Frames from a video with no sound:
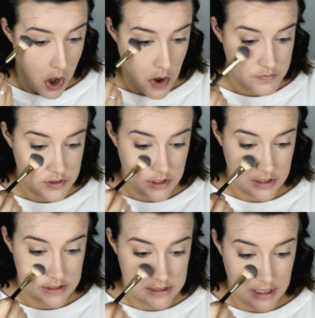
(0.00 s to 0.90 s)
Just going to
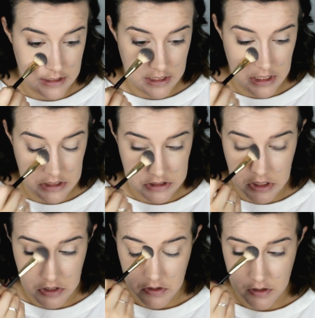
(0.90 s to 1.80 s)
set this
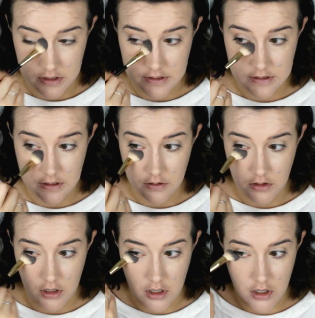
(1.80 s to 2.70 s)

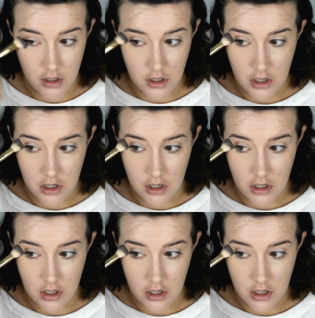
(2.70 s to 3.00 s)
concealer.